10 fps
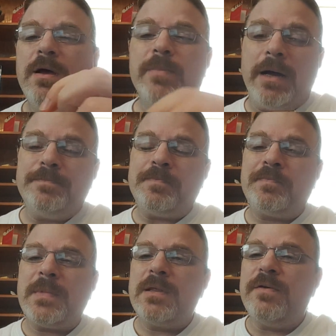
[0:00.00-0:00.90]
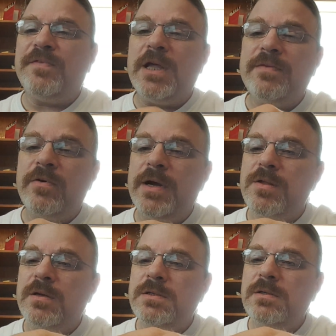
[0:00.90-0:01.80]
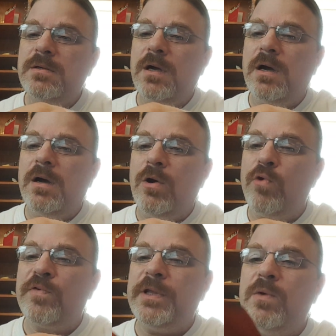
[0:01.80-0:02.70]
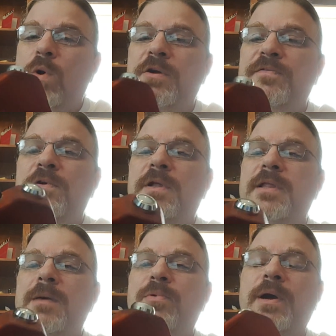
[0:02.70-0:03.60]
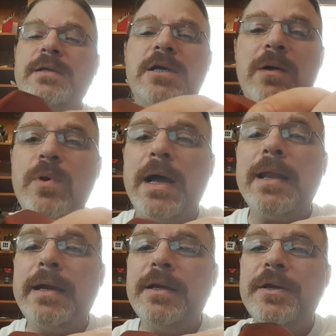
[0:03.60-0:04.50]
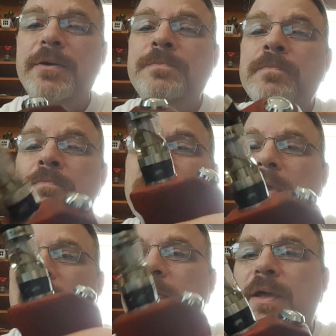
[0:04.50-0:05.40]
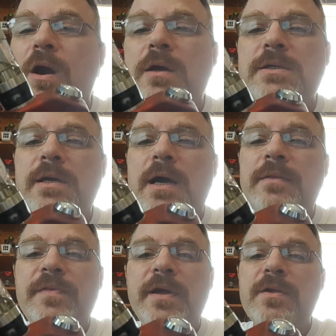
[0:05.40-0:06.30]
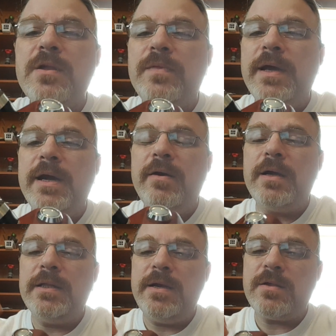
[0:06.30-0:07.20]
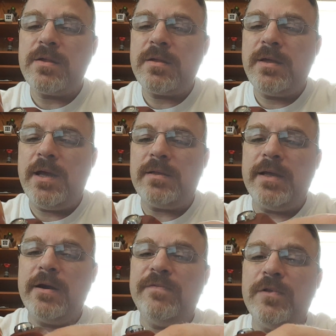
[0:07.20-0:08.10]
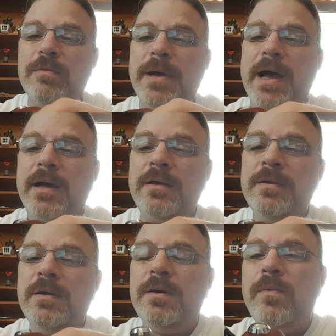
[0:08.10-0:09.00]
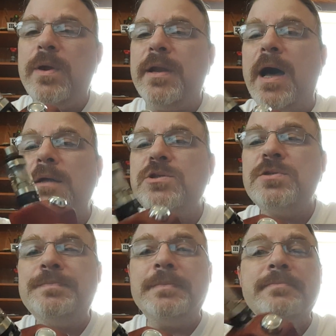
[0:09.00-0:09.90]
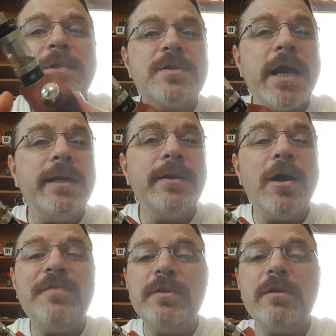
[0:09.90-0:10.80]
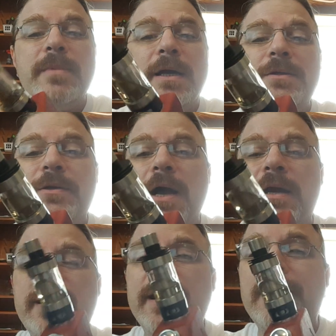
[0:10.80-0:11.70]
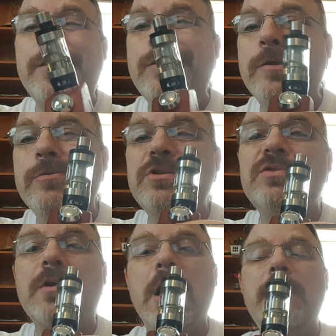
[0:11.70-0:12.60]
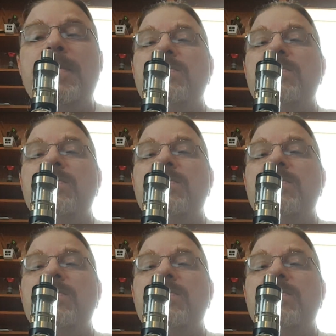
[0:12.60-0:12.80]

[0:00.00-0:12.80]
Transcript: but the flavor isn't overly wonderful at that point in time. What I like to do on the Arctic, on the Heracles, is kick that airflow back one notch. Just tighten it off a little bit. You're not going to get a huge drop